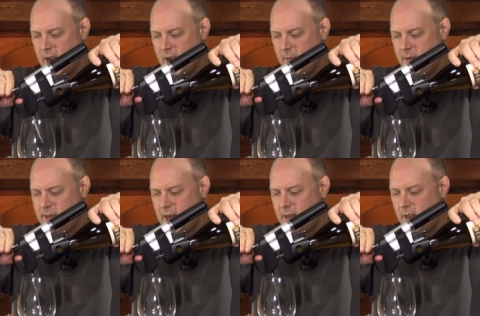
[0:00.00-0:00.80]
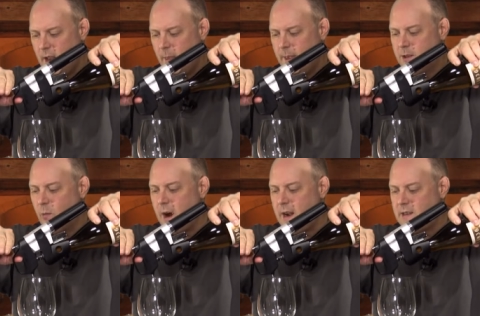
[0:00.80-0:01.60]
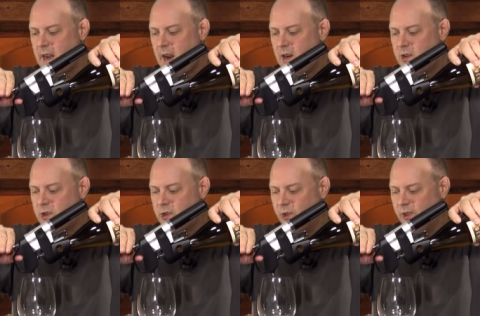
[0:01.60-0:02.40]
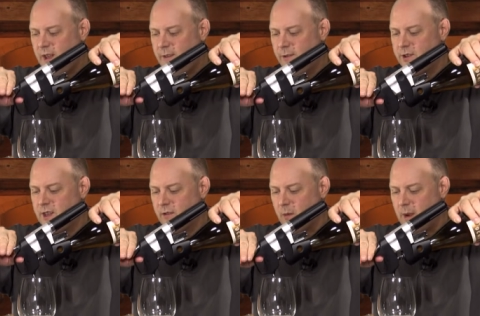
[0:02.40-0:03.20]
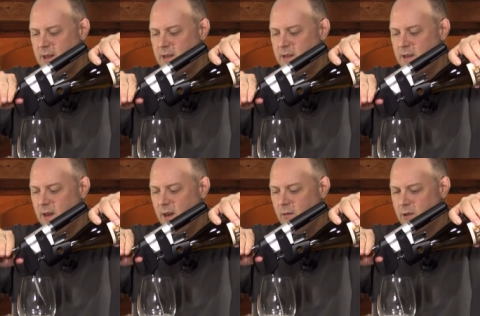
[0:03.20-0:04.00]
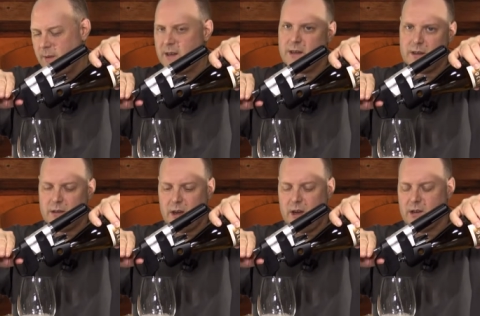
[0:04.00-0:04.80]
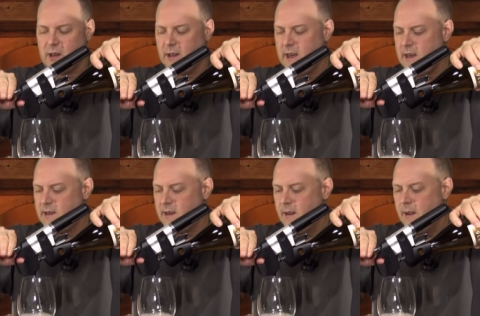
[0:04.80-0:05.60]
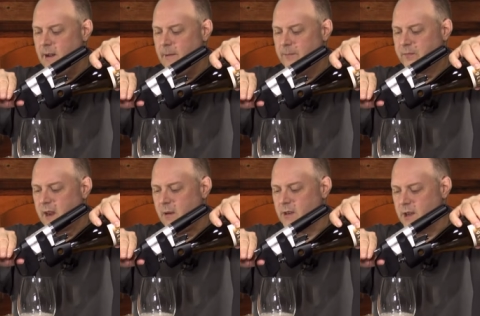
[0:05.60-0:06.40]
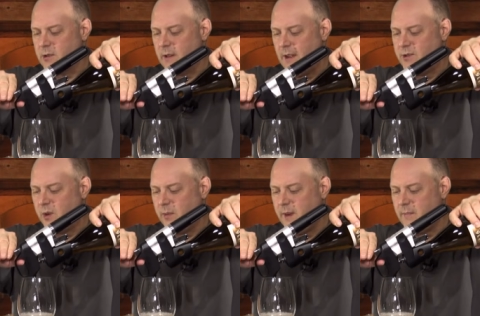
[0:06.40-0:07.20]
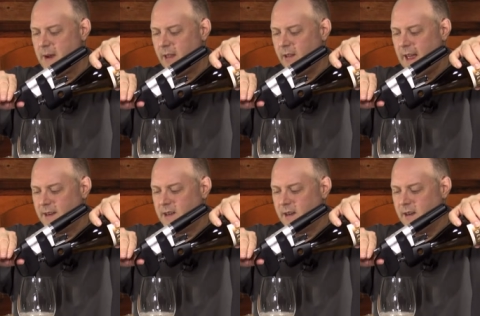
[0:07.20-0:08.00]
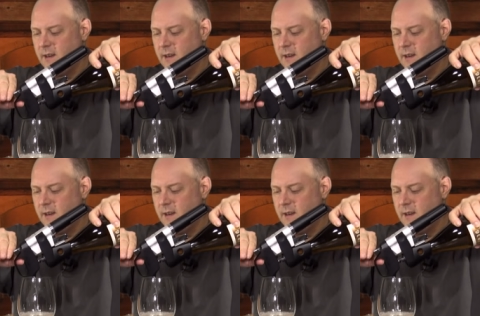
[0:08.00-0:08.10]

Um, it said this wine is aged sur lie for several months, which means it's aged on the lees, and it was also allowed to complete malolactic.